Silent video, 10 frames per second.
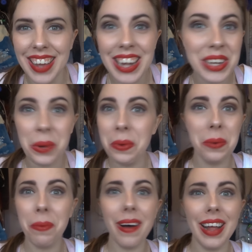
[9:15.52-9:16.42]
and I don't
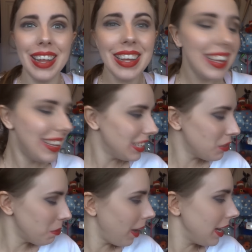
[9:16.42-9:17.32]
know why.
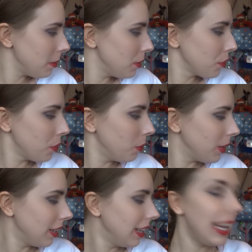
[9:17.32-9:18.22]
It's reminding me of
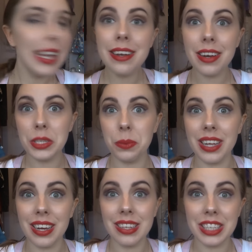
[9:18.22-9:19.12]
korma. In a nice
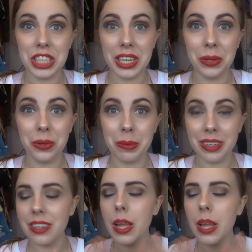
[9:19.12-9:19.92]
way, I like chicken korma.